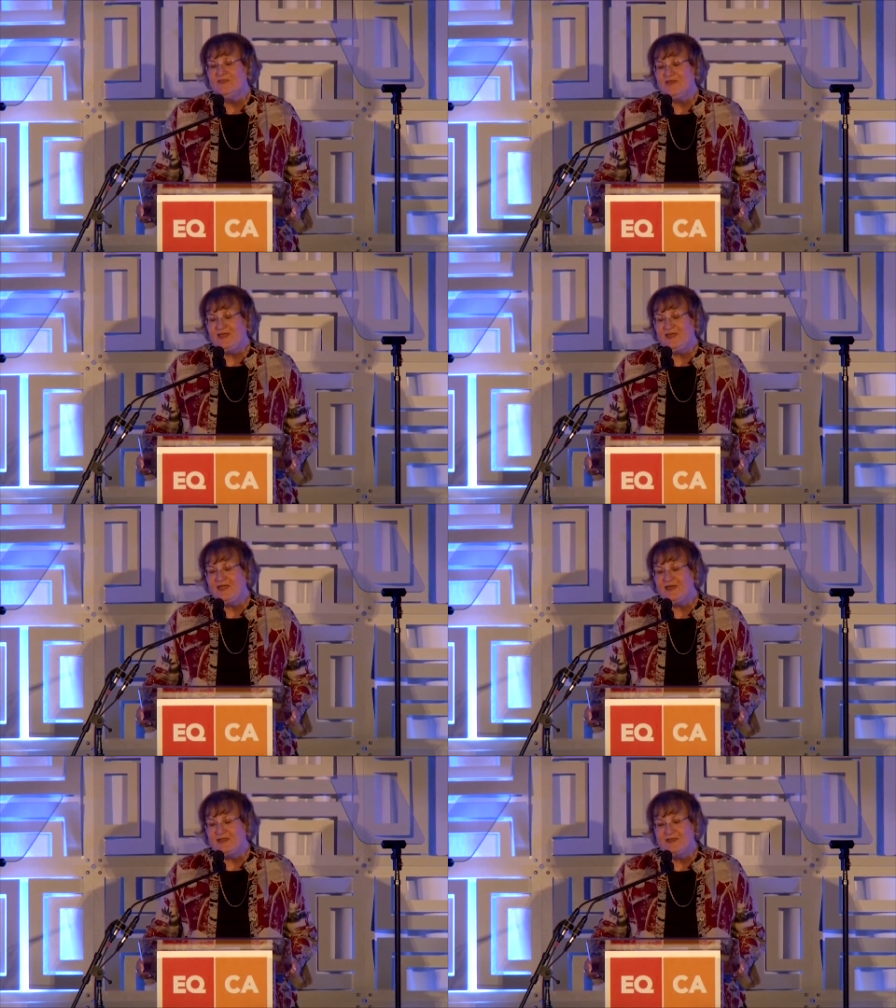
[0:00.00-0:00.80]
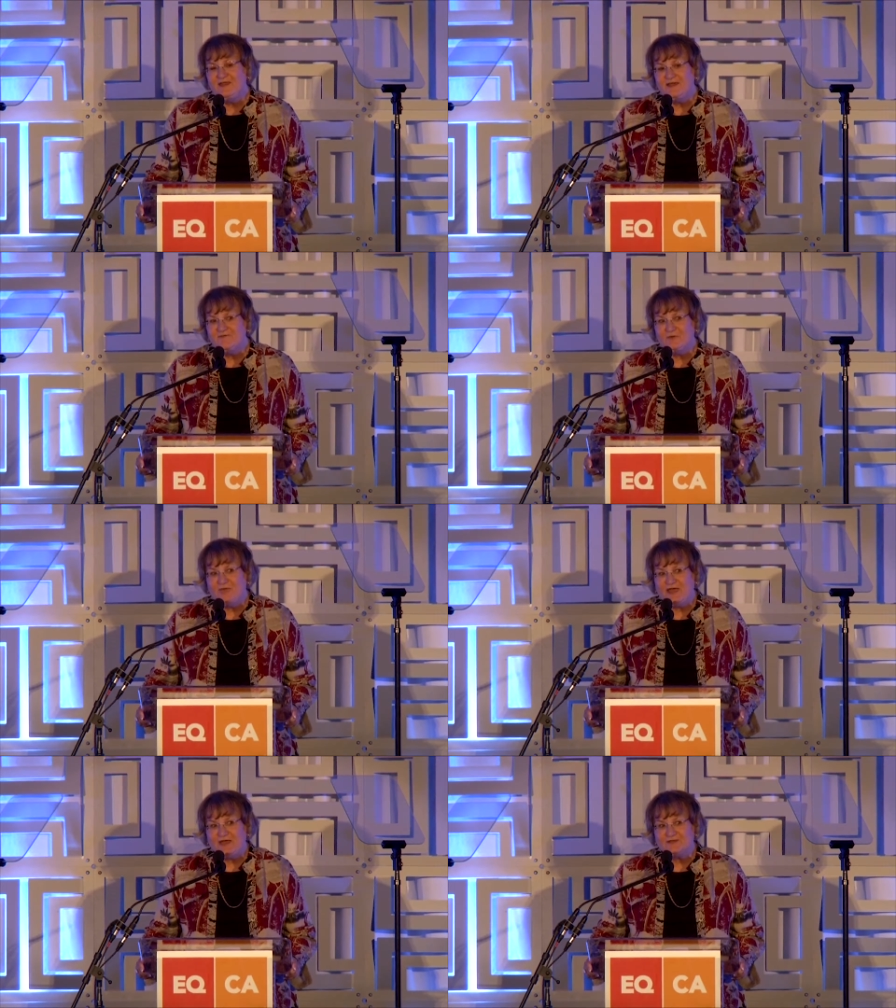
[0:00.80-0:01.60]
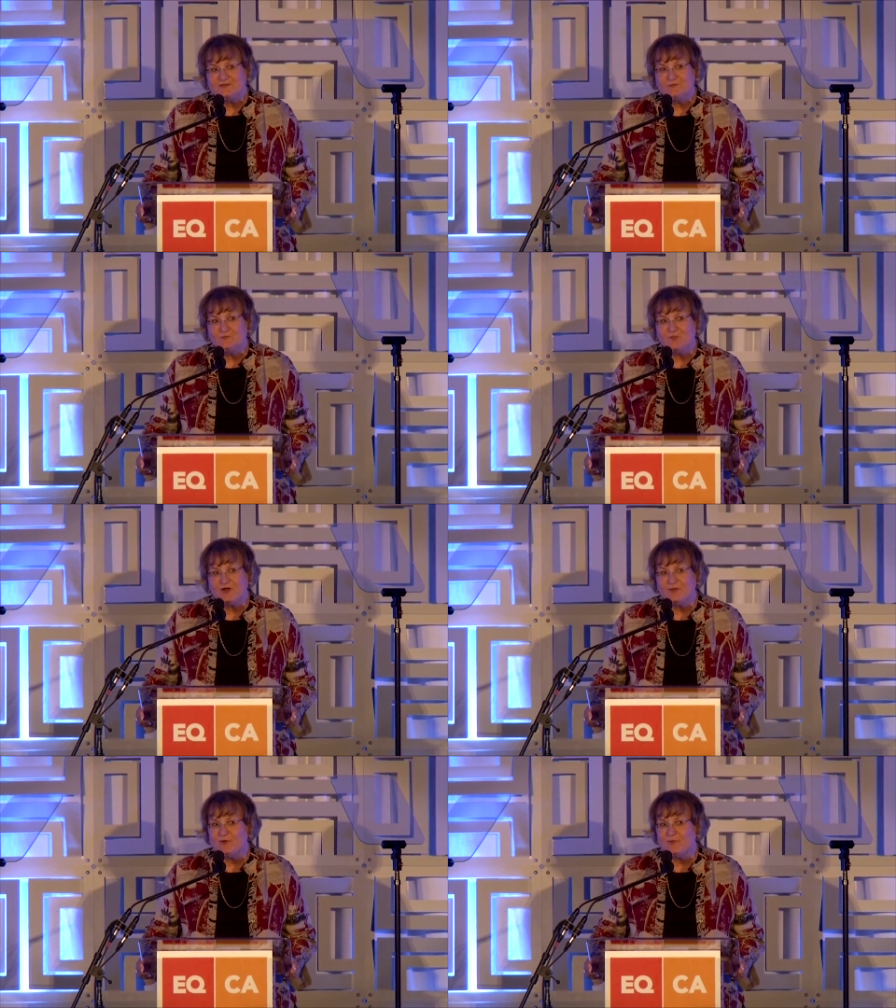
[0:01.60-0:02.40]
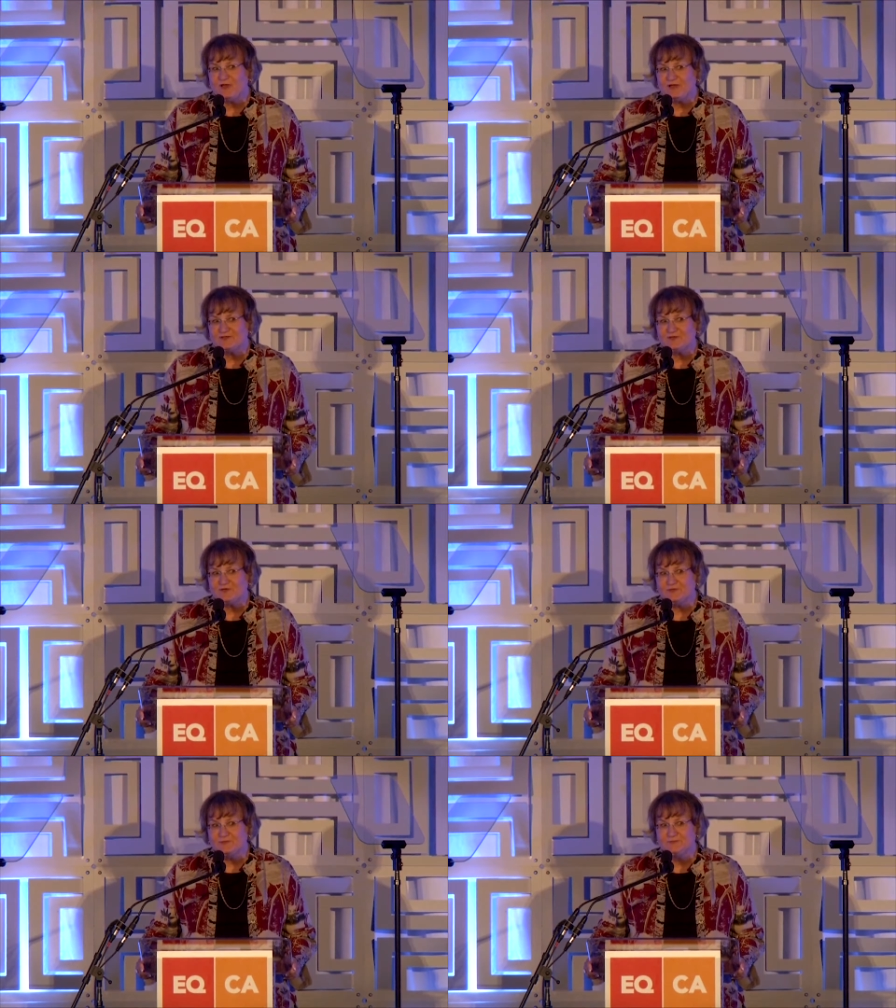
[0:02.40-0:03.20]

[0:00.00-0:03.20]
They had never met Barbara Boxer.